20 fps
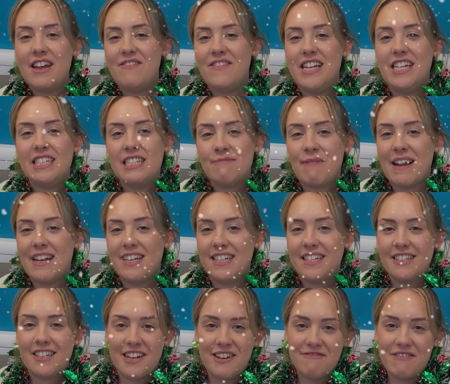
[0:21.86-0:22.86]
It means spending
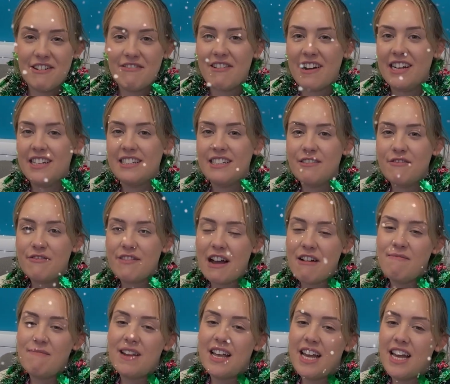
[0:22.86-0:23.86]
time with friends and
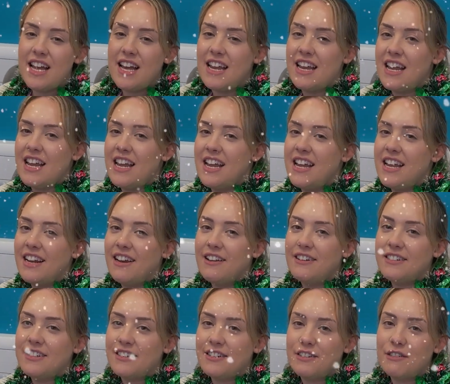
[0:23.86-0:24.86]
family and eating
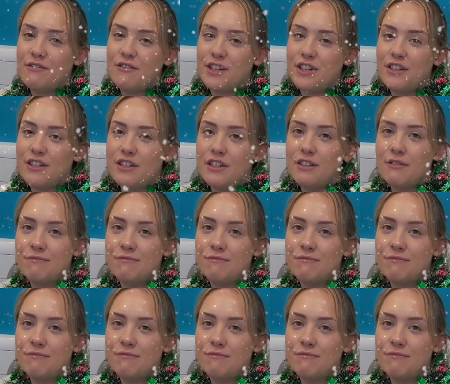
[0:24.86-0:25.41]
loads of good food.